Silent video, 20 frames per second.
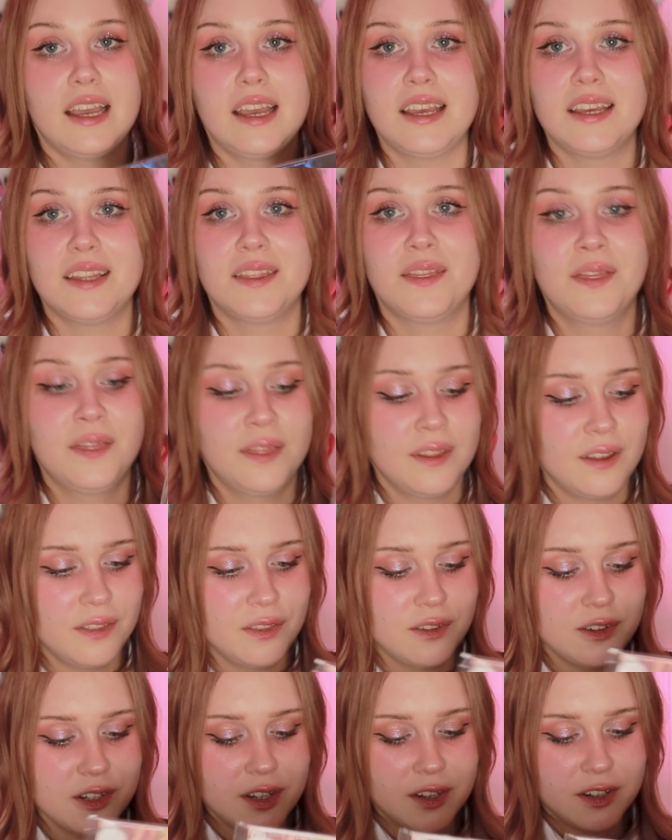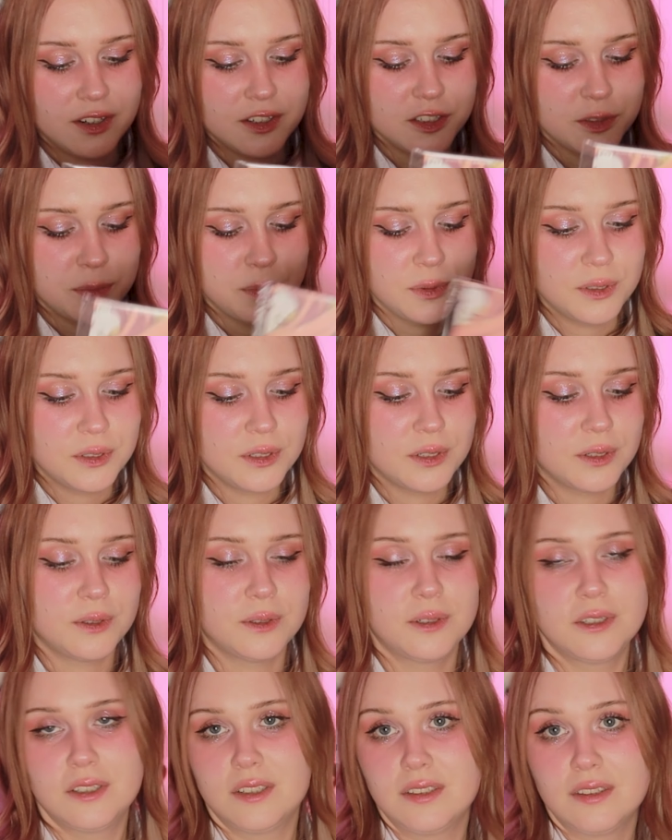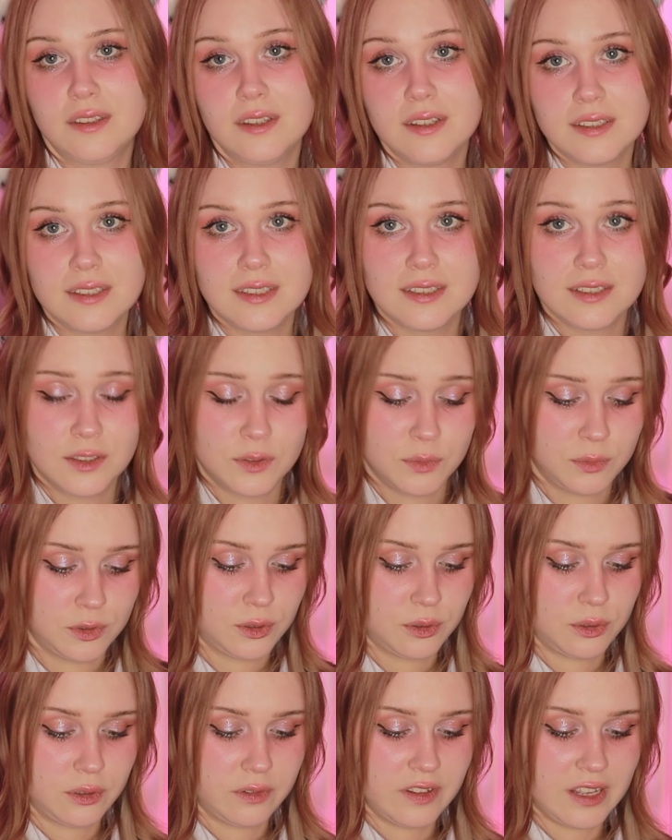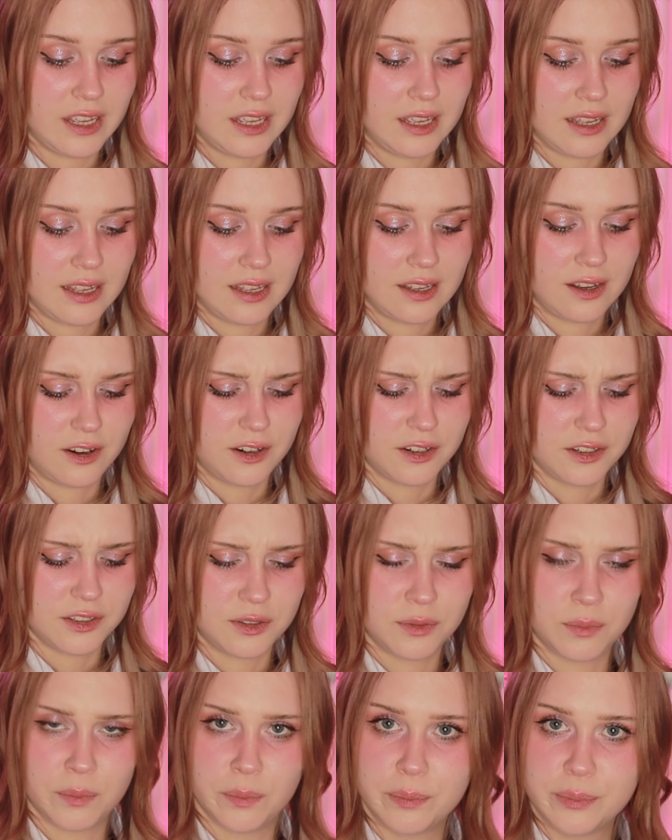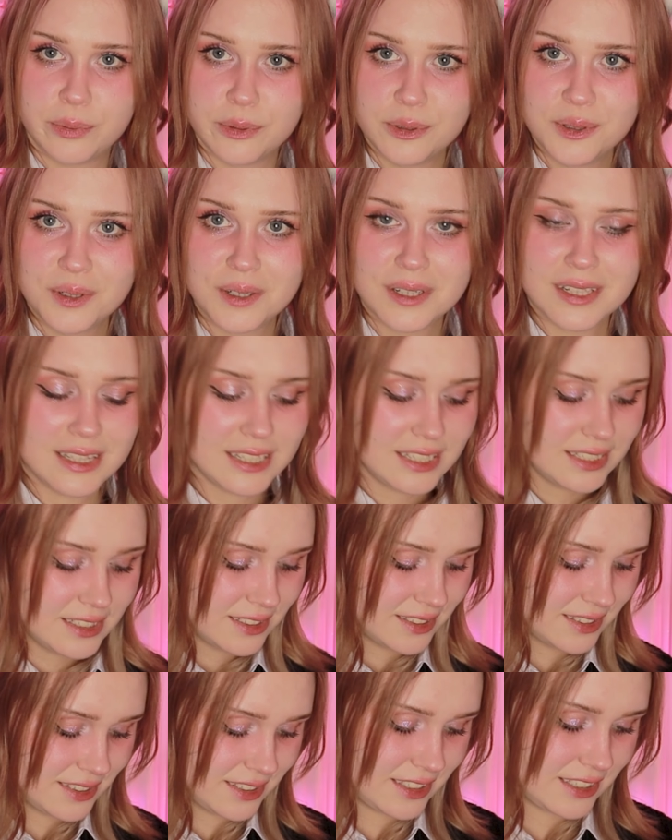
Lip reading: another art book, or this is more of a art booklet.